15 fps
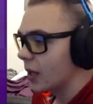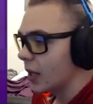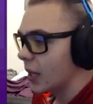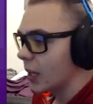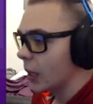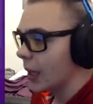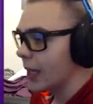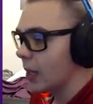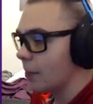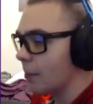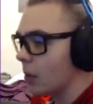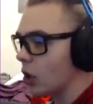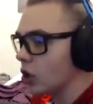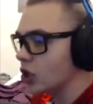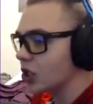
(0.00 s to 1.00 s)
Atlanta
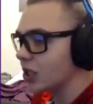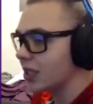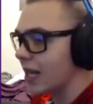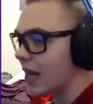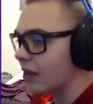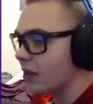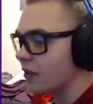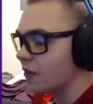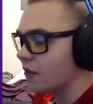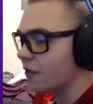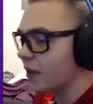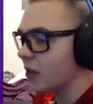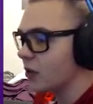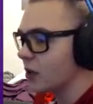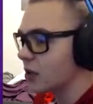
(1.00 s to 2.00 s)
marches down the
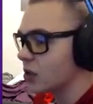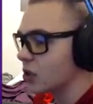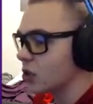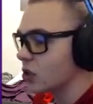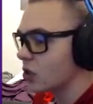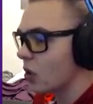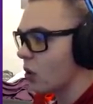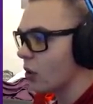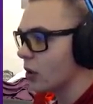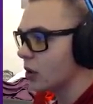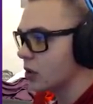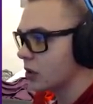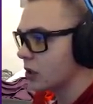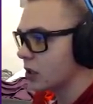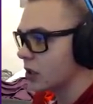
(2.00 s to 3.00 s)
field and
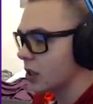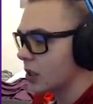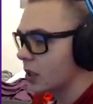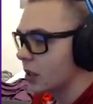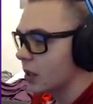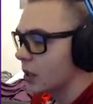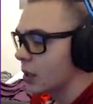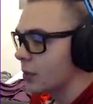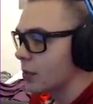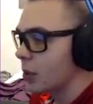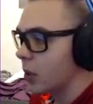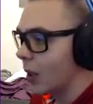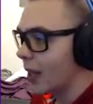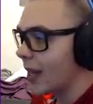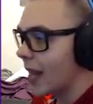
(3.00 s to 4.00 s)
scores.
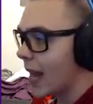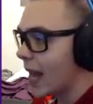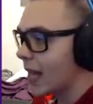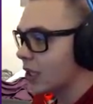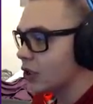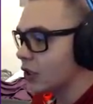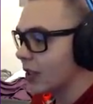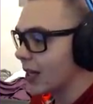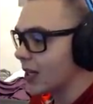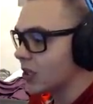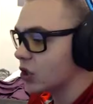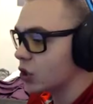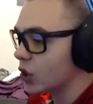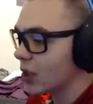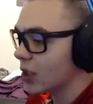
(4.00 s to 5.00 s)
Play action
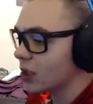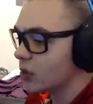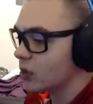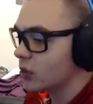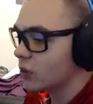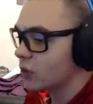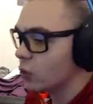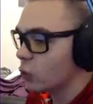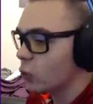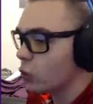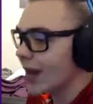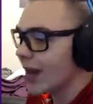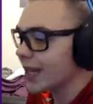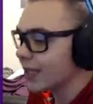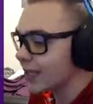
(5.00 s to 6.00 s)
has just
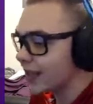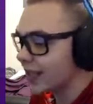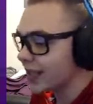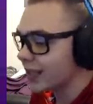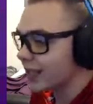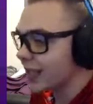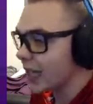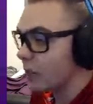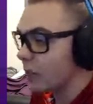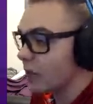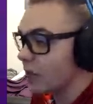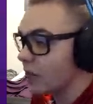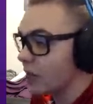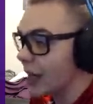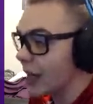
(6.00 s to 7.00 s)
wrecked this team
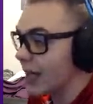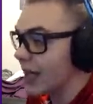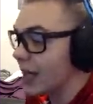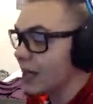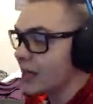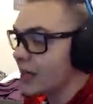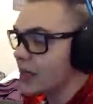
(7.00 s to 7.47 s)
of late.